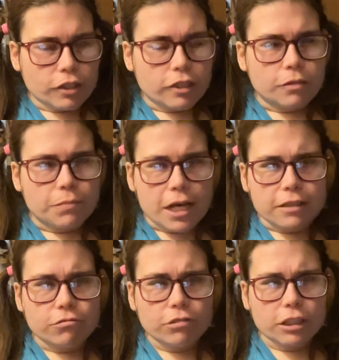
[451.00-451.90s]

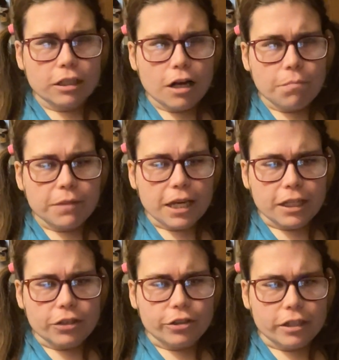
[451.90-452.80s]
measuring cup that
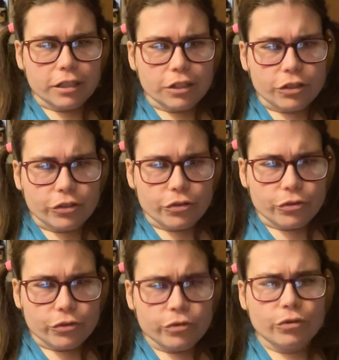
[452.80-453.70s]
you didn't
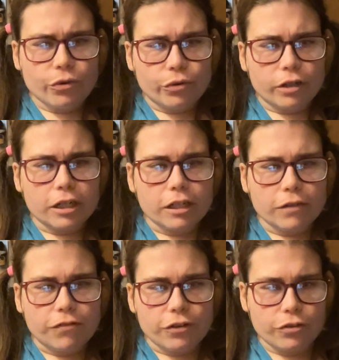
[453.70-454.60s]
use, or
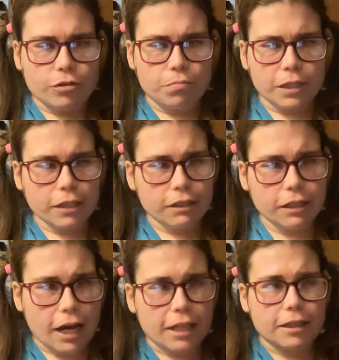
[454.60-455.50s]
if you spilled
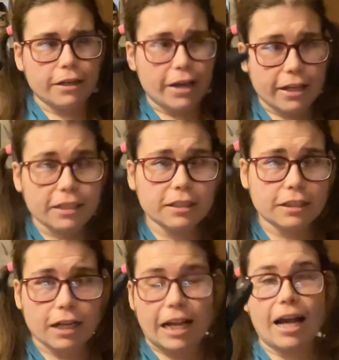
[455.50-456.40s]
it on the desk
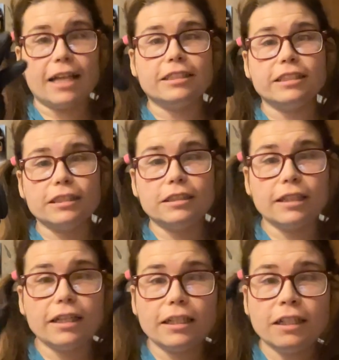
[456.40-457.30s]
like I just
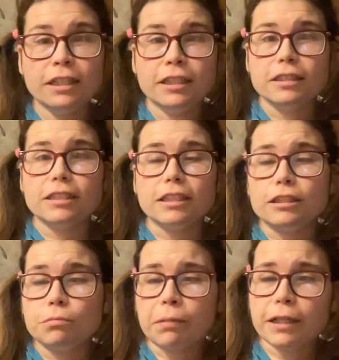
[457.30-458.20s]
did,
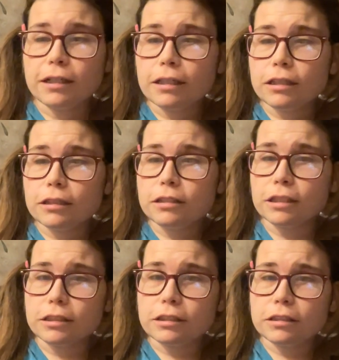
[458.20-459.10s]
just
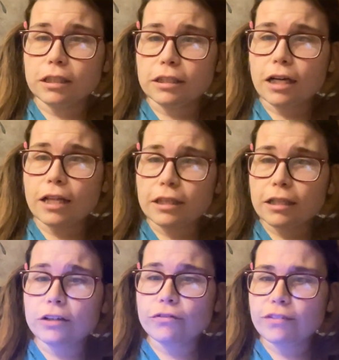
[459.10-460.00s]
turn on the
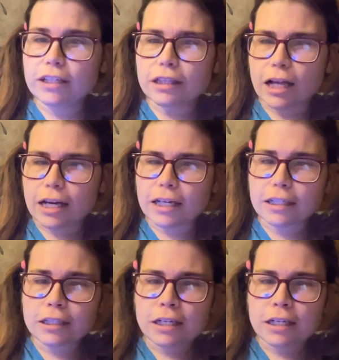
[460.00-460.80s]
UV light